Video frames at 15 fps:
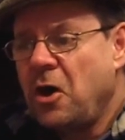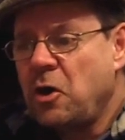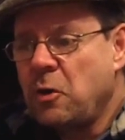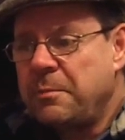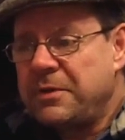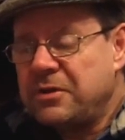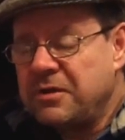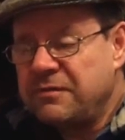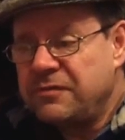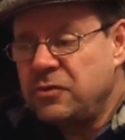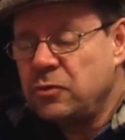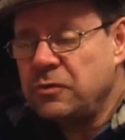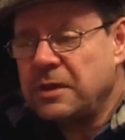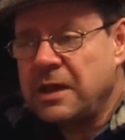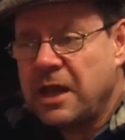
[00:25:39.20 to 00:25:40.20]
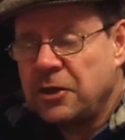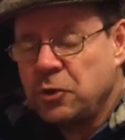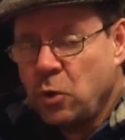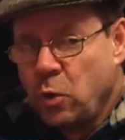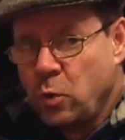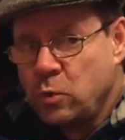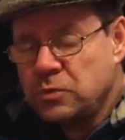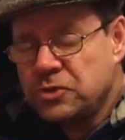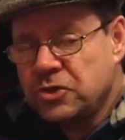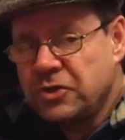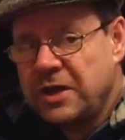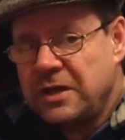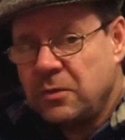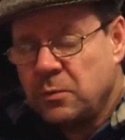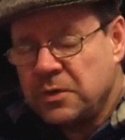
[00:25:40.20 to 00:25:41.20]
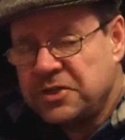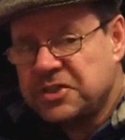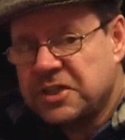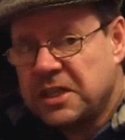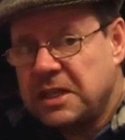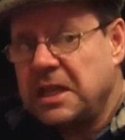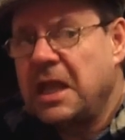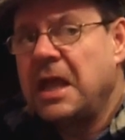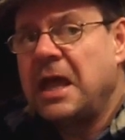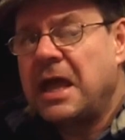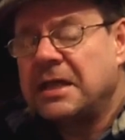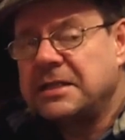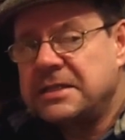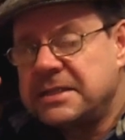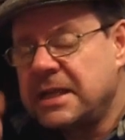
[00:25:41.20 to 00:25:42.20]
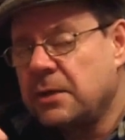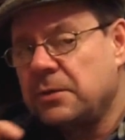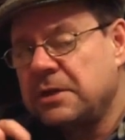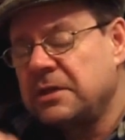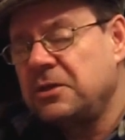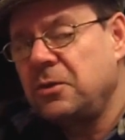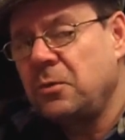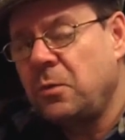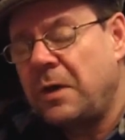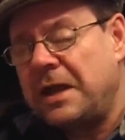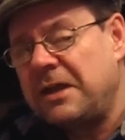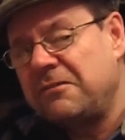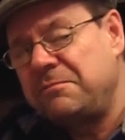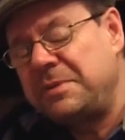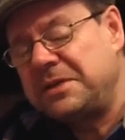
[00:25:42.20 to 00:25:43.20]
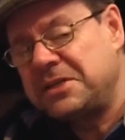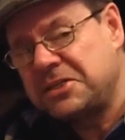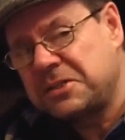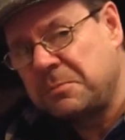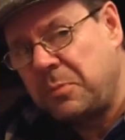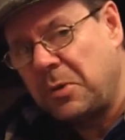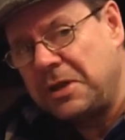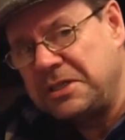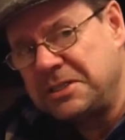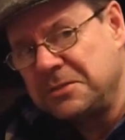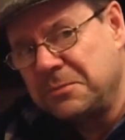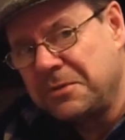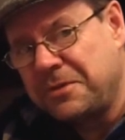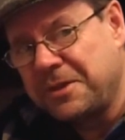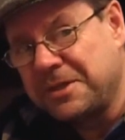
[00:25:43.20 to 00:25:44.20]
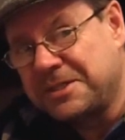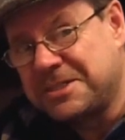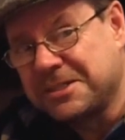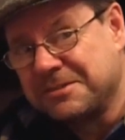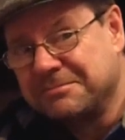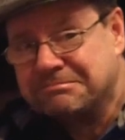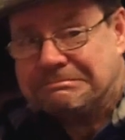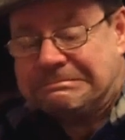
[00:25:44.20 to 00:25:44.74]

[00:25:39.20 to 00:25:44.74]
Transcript: or I'll be reviewing an old grain whisky and telling you why I've been disappointed with it.